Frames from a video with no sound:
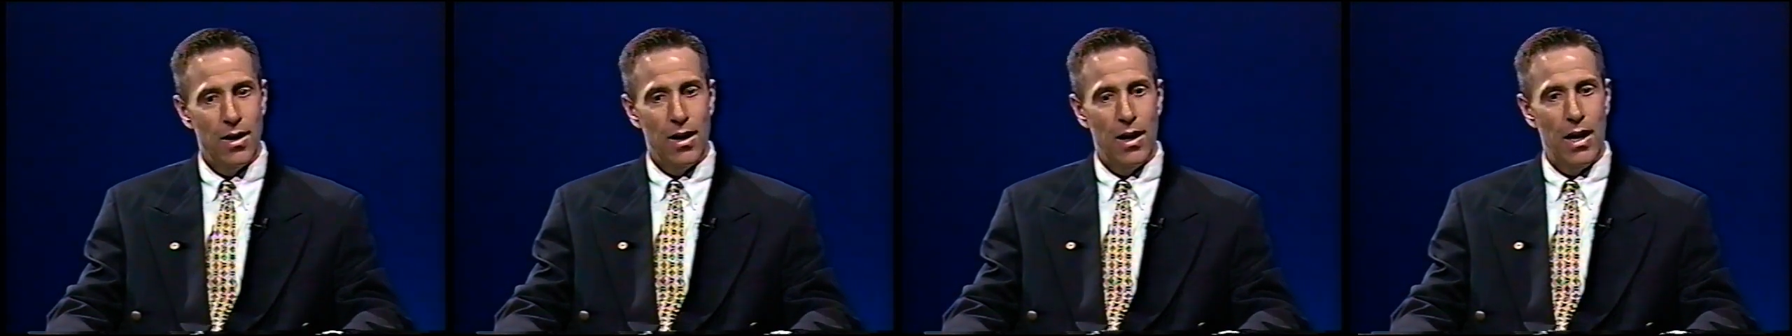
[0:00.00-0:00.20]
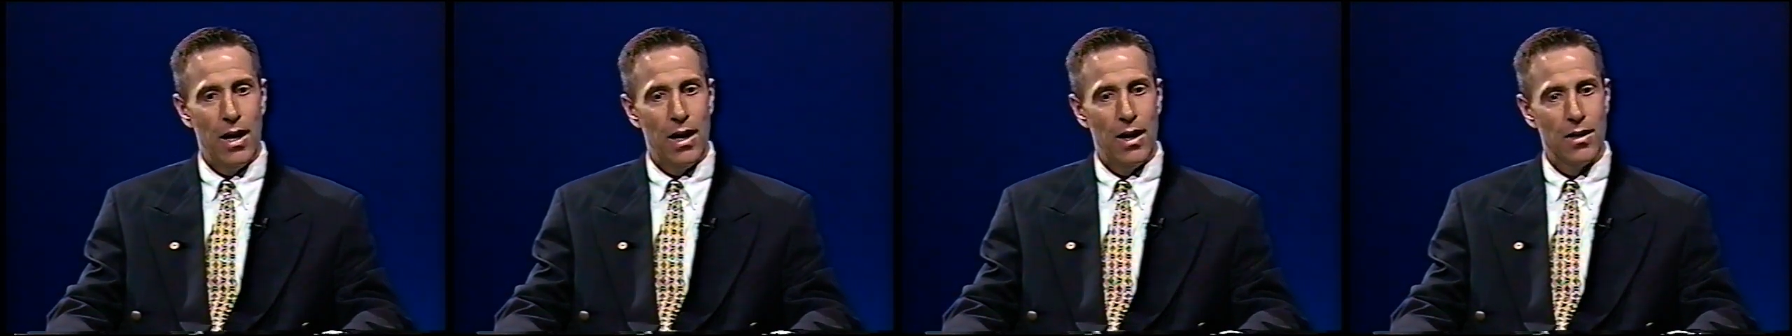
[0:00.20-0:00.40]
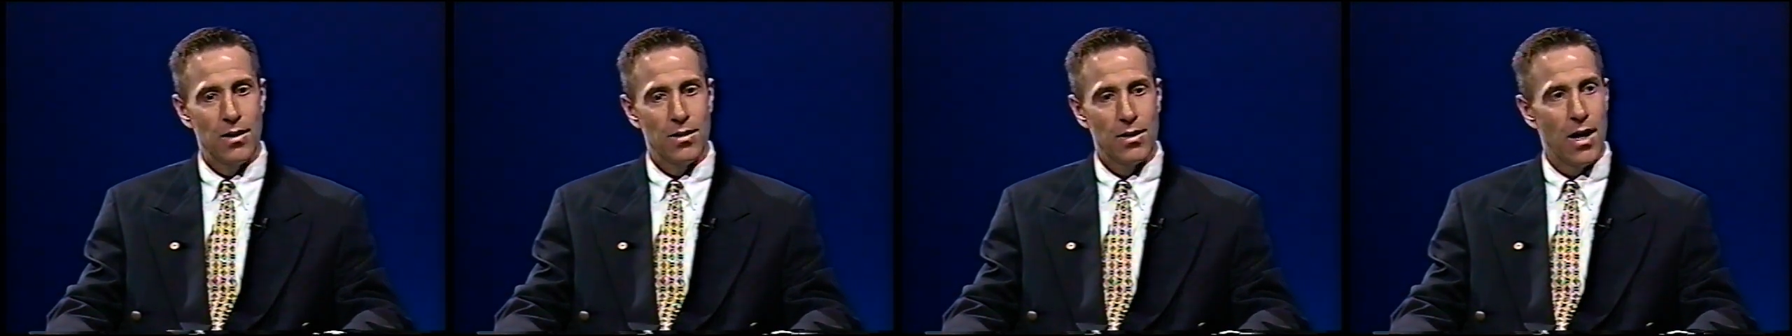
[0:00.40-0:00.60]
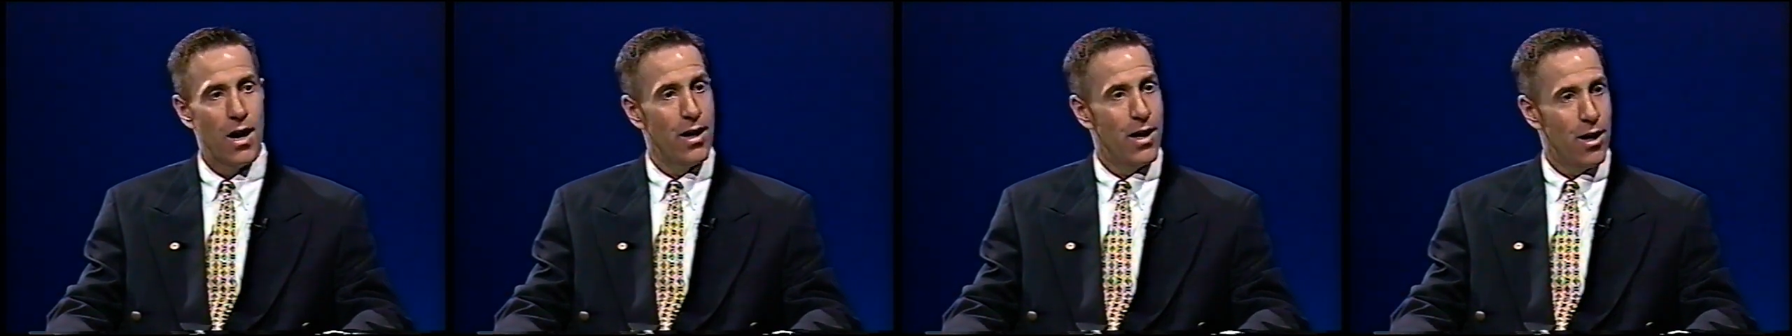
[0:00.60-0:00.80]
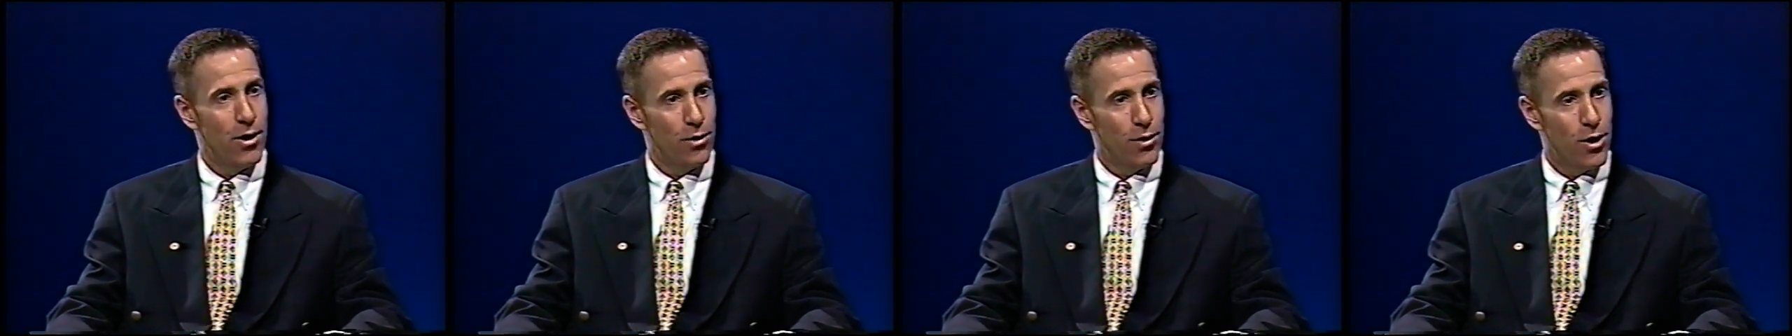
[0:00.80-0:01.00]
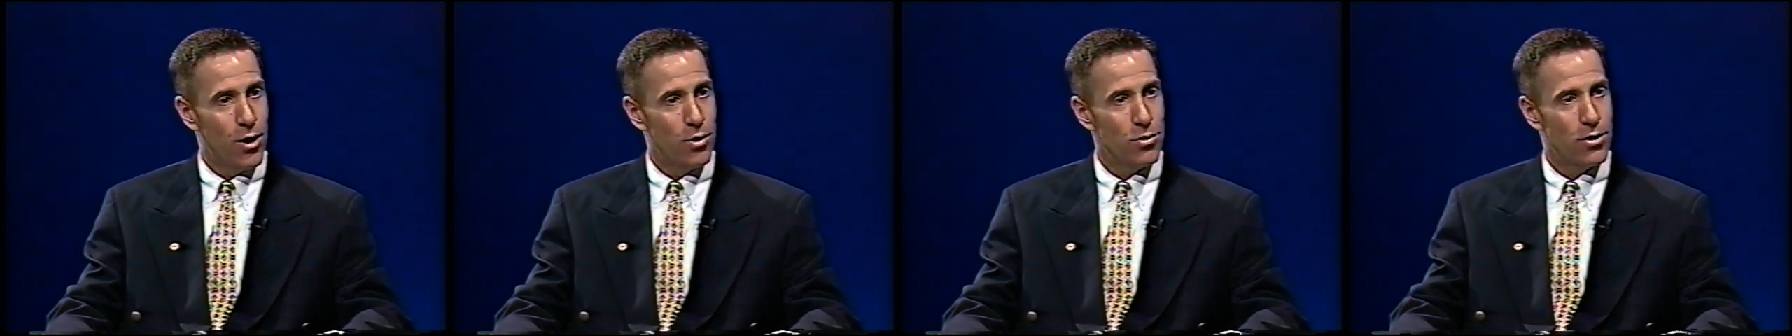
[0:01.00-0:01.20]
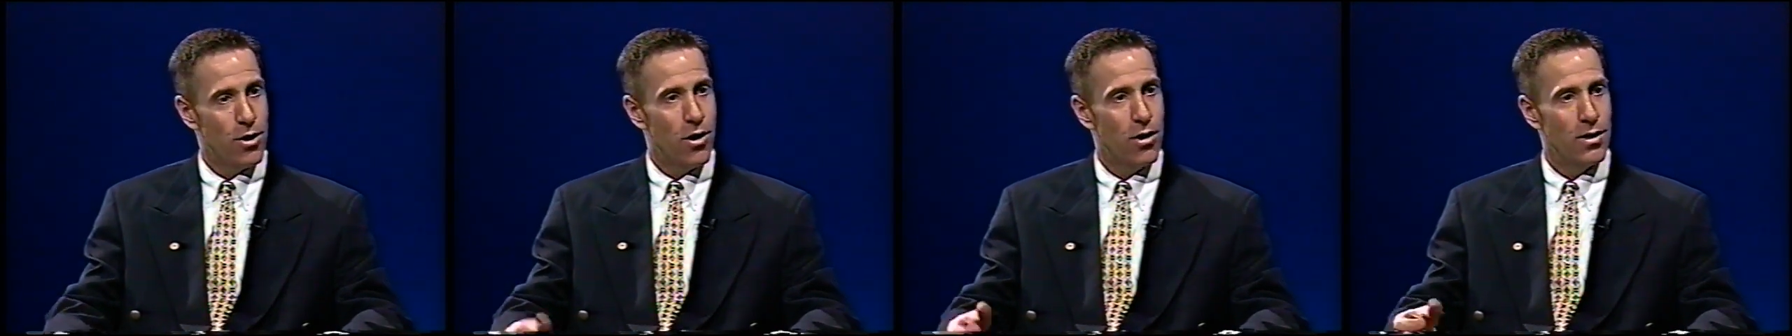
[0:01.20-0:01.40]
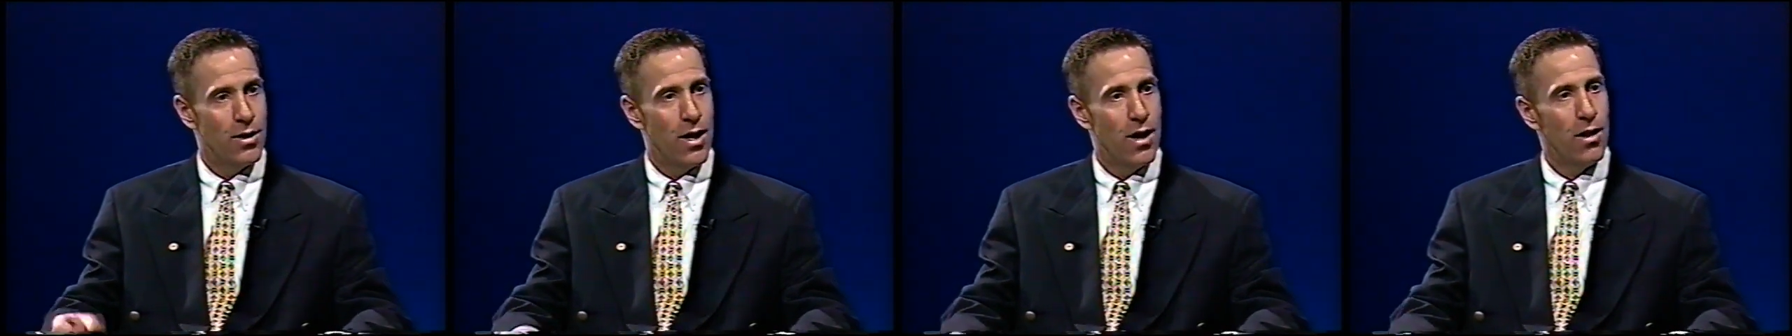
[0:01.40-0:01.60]
And got out of the Coast
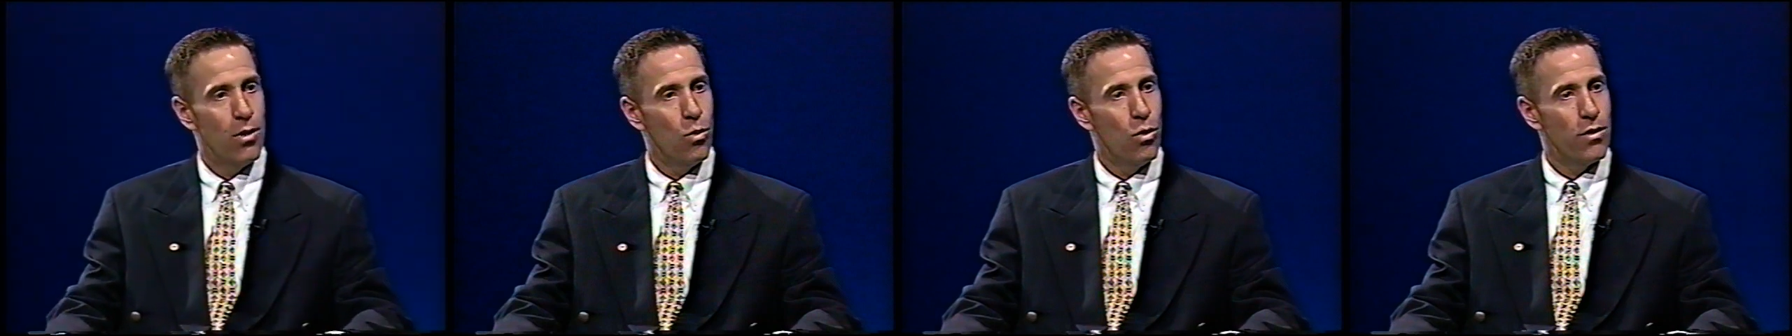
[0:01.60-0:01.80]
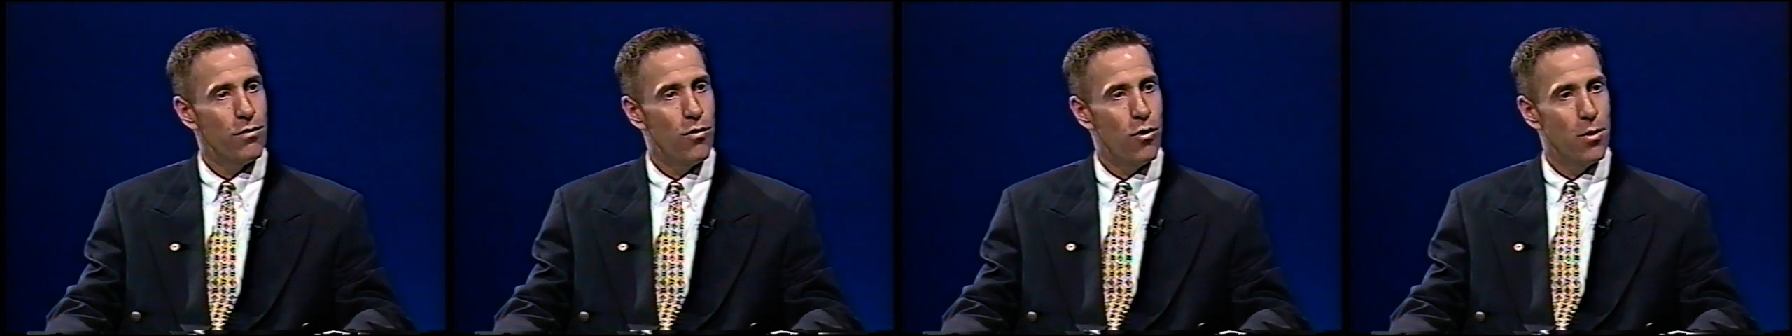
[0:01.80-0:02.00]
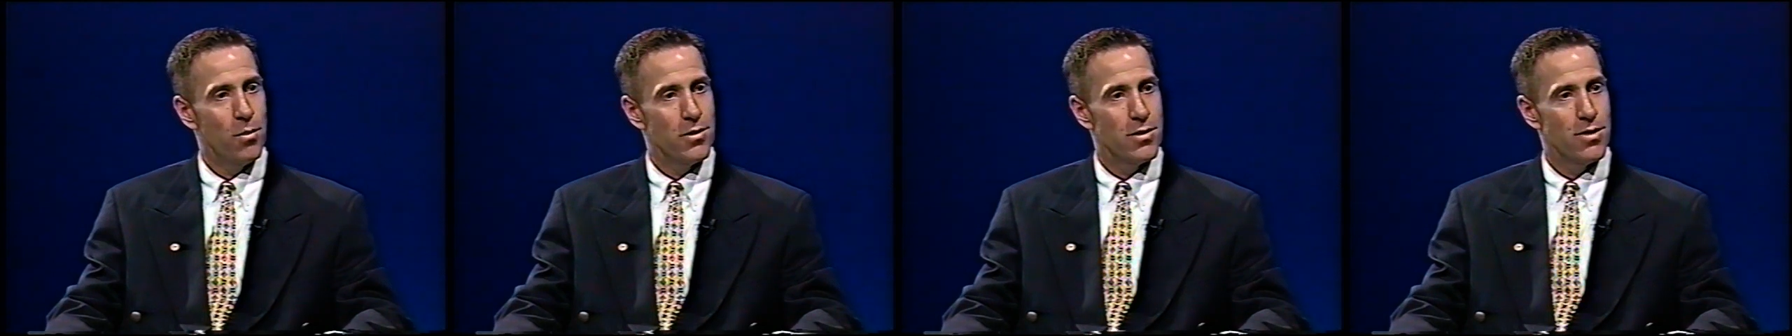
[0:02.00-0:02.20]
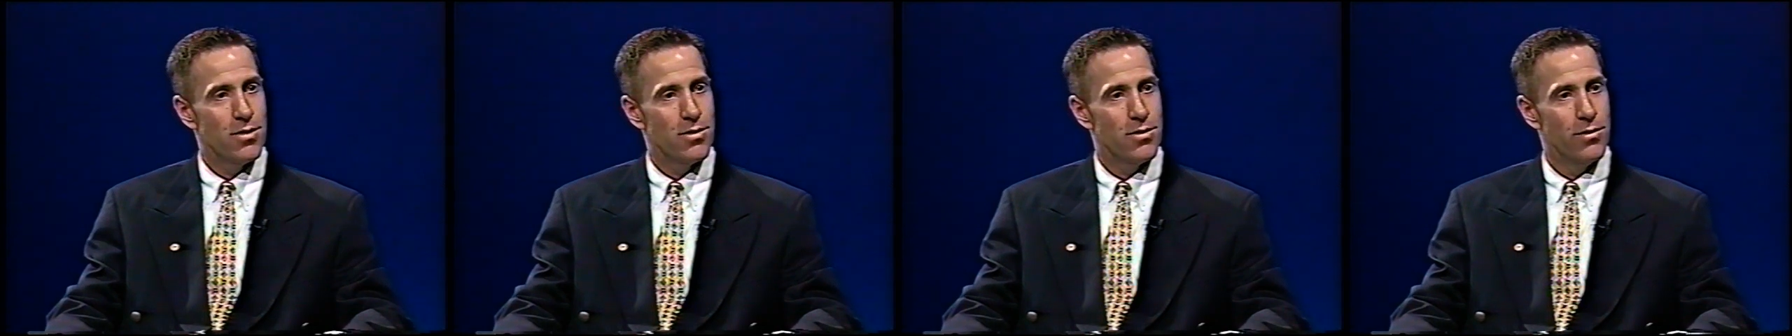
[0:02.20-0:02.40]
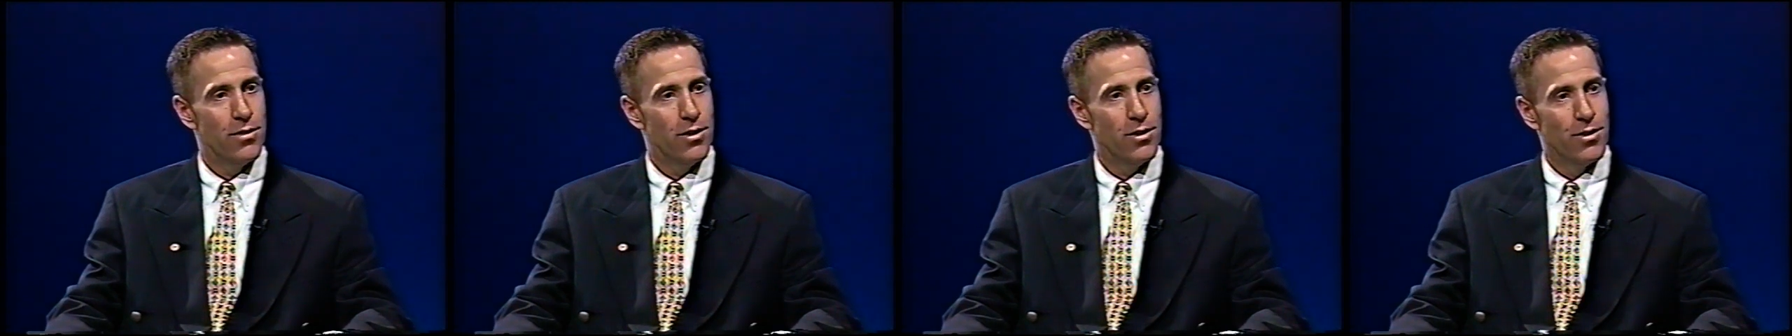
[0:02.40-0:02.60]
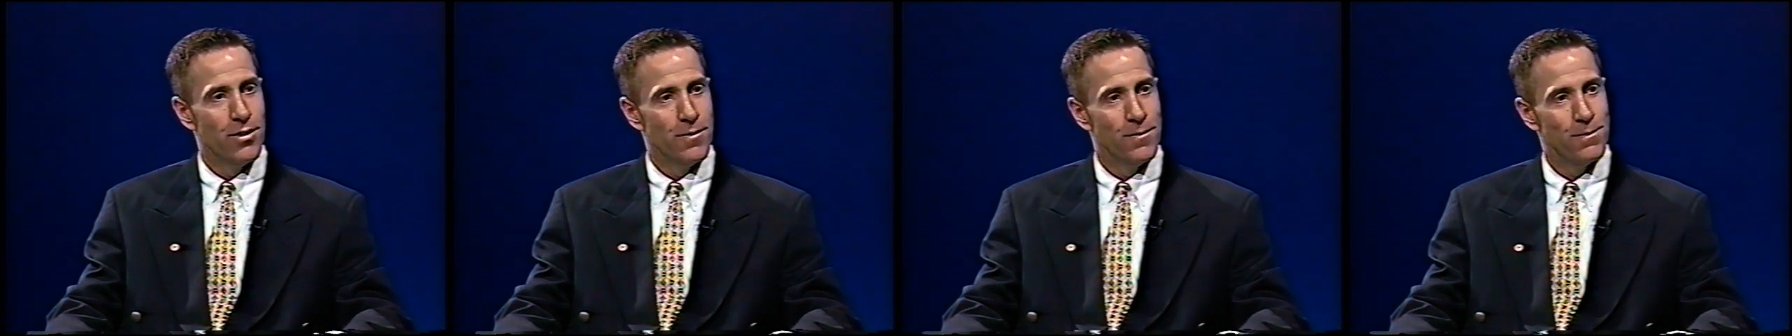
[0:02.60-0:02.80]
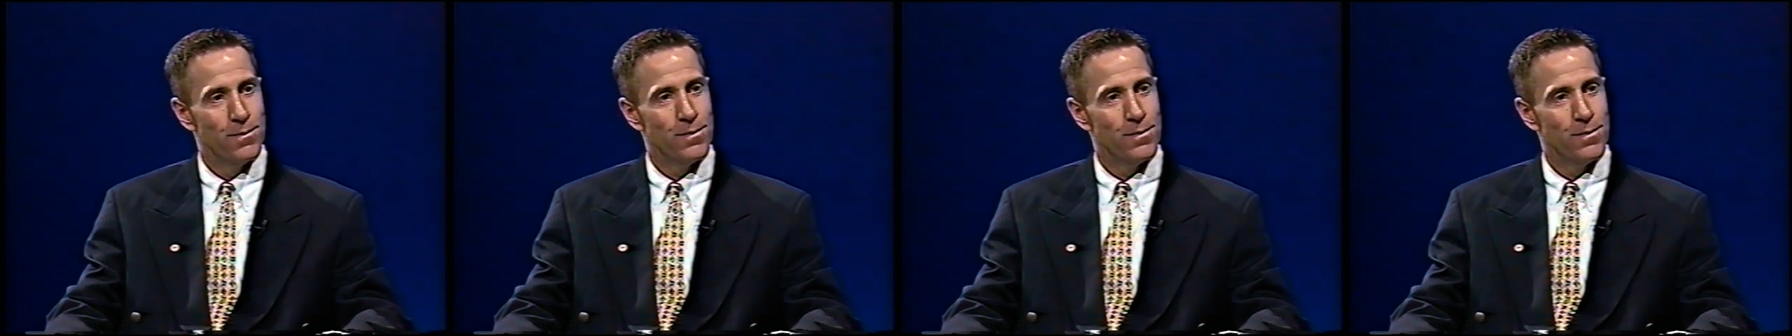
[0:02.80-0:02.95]
Guard, now I work for them as a civilian.